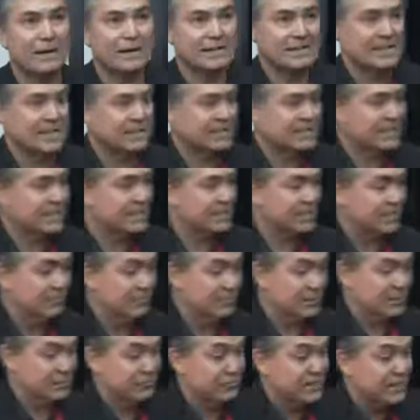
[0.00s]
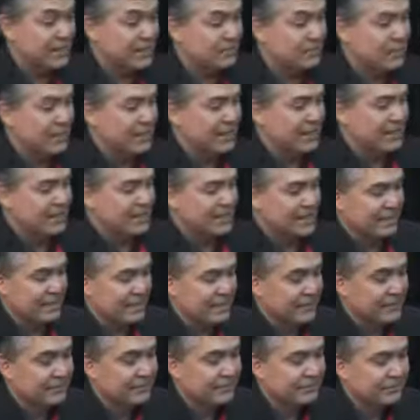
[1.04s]
asset systems really quite
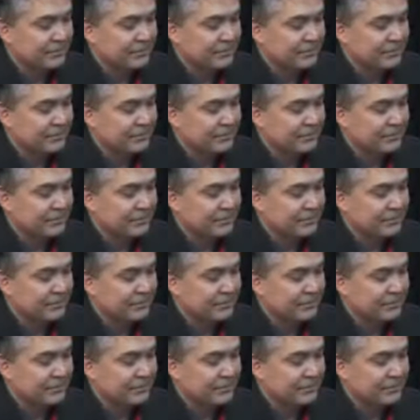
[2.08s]
easily.